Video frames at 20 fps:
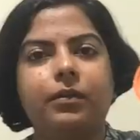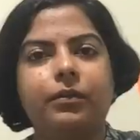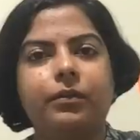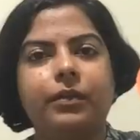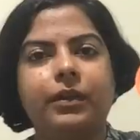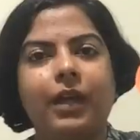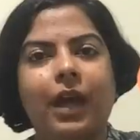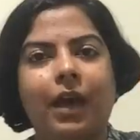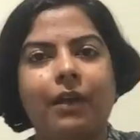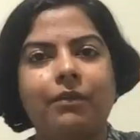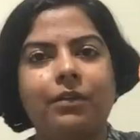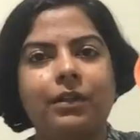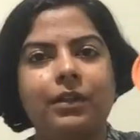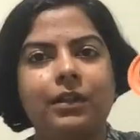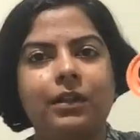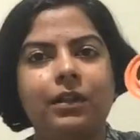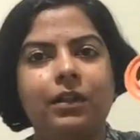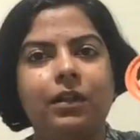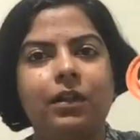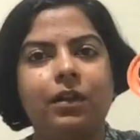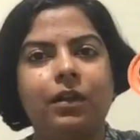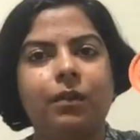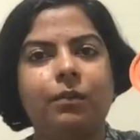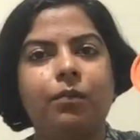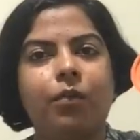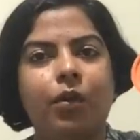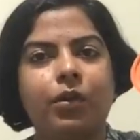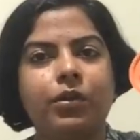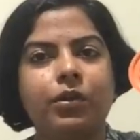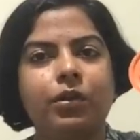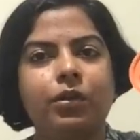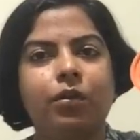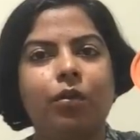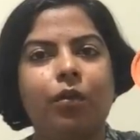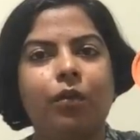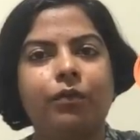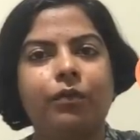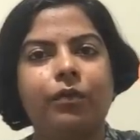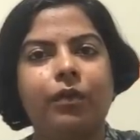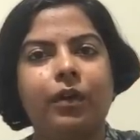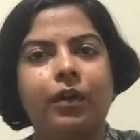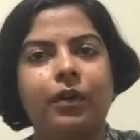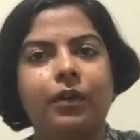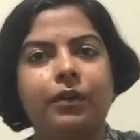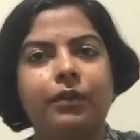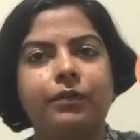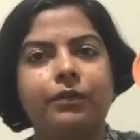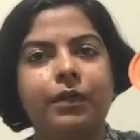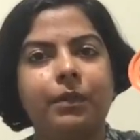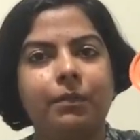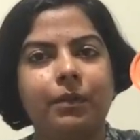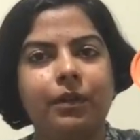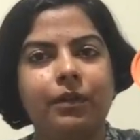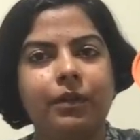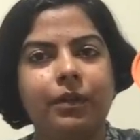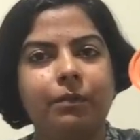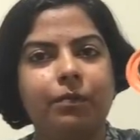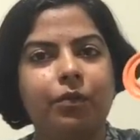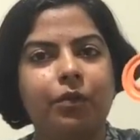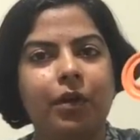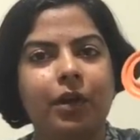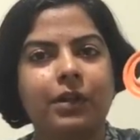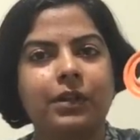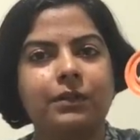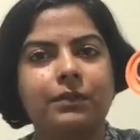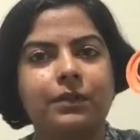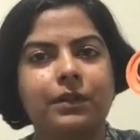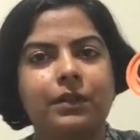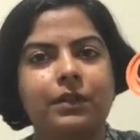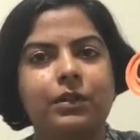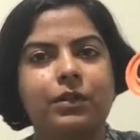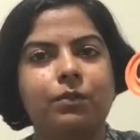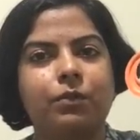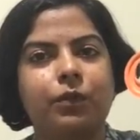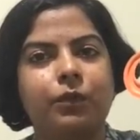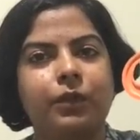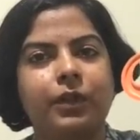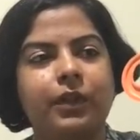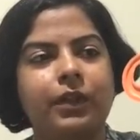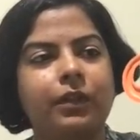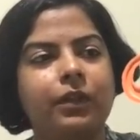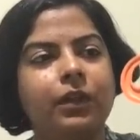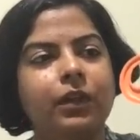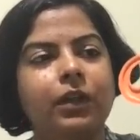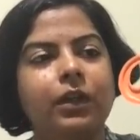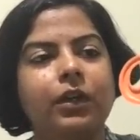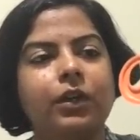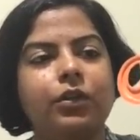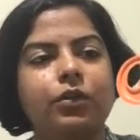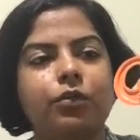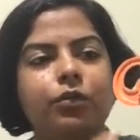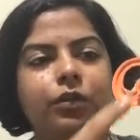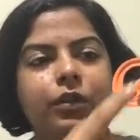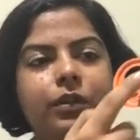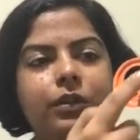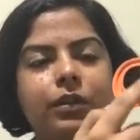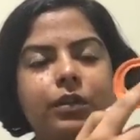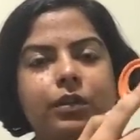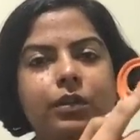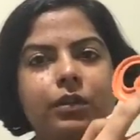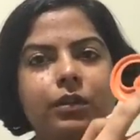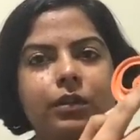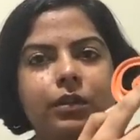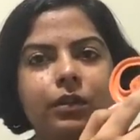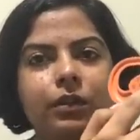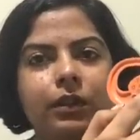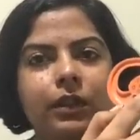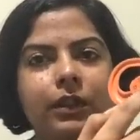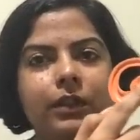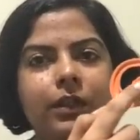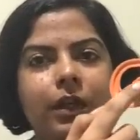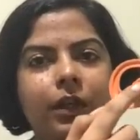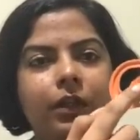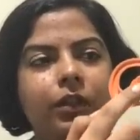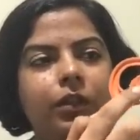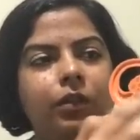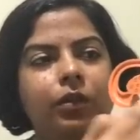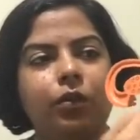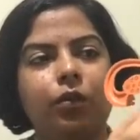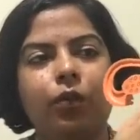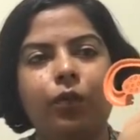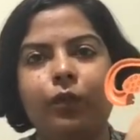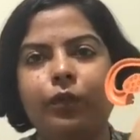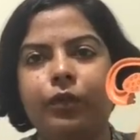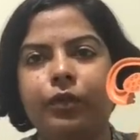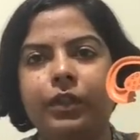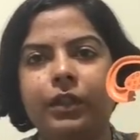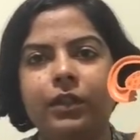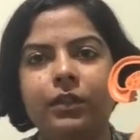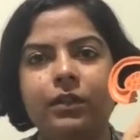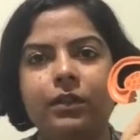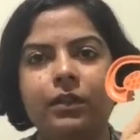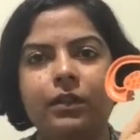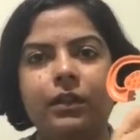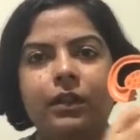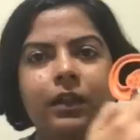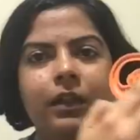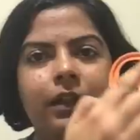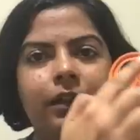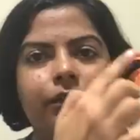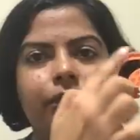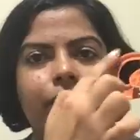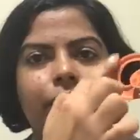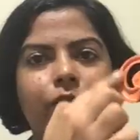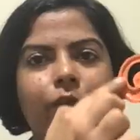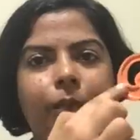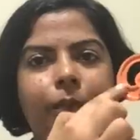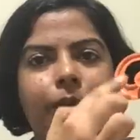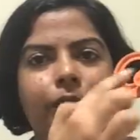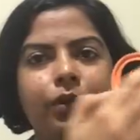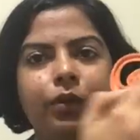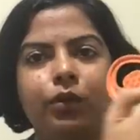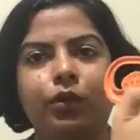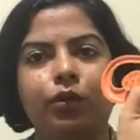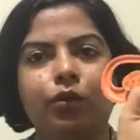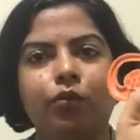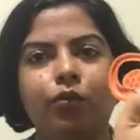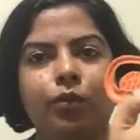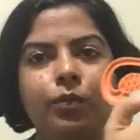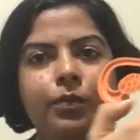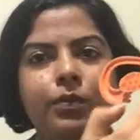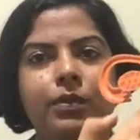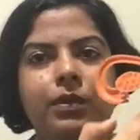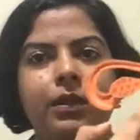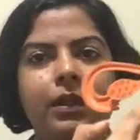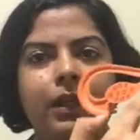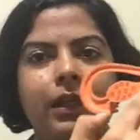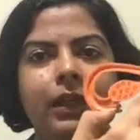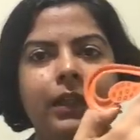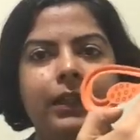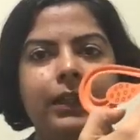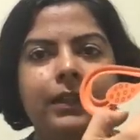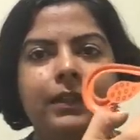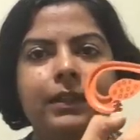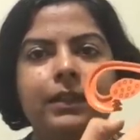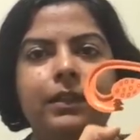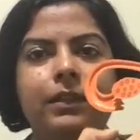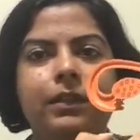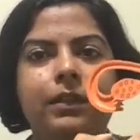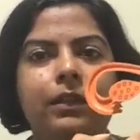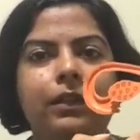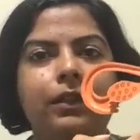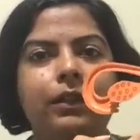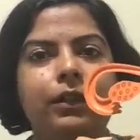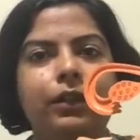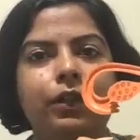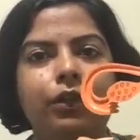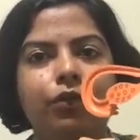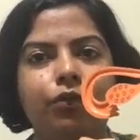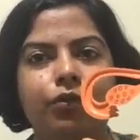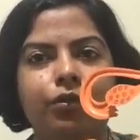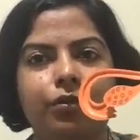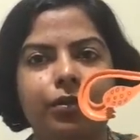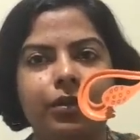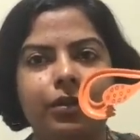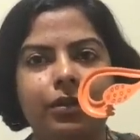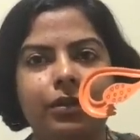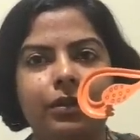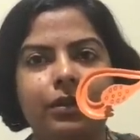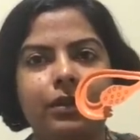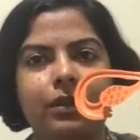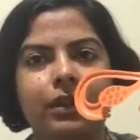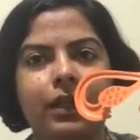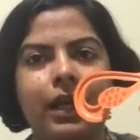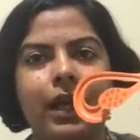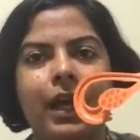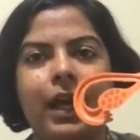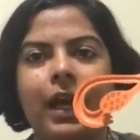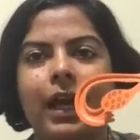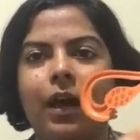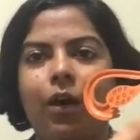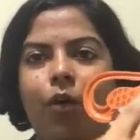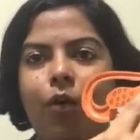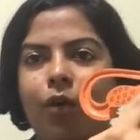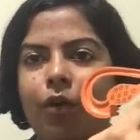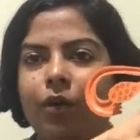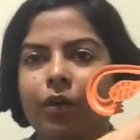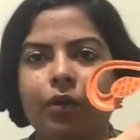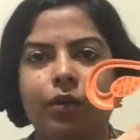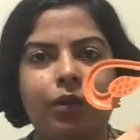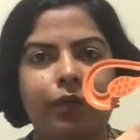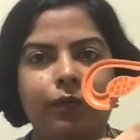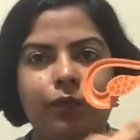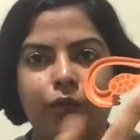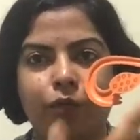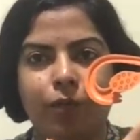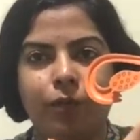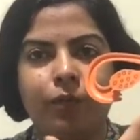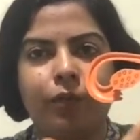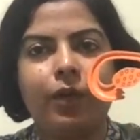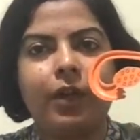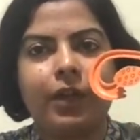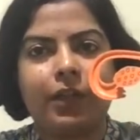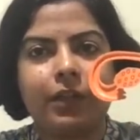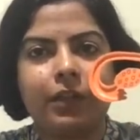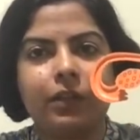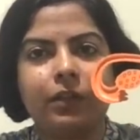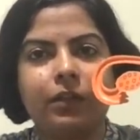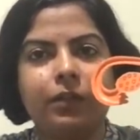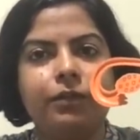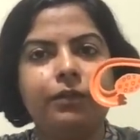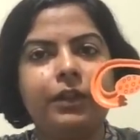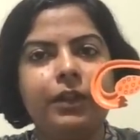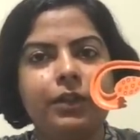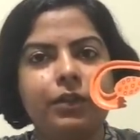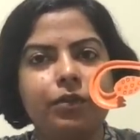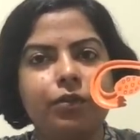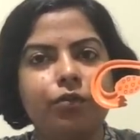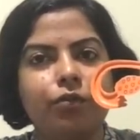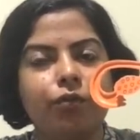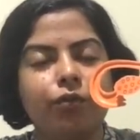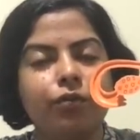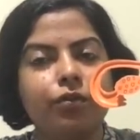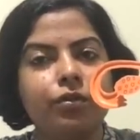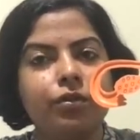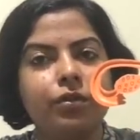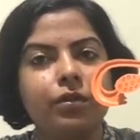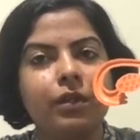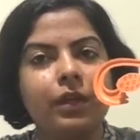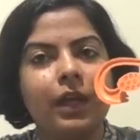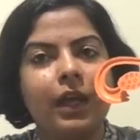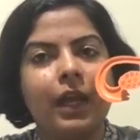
We have a little model of female reproductive system over here. So these are the ovaries, fallopian tubes. This is the uterus or the womb where the fetus grows,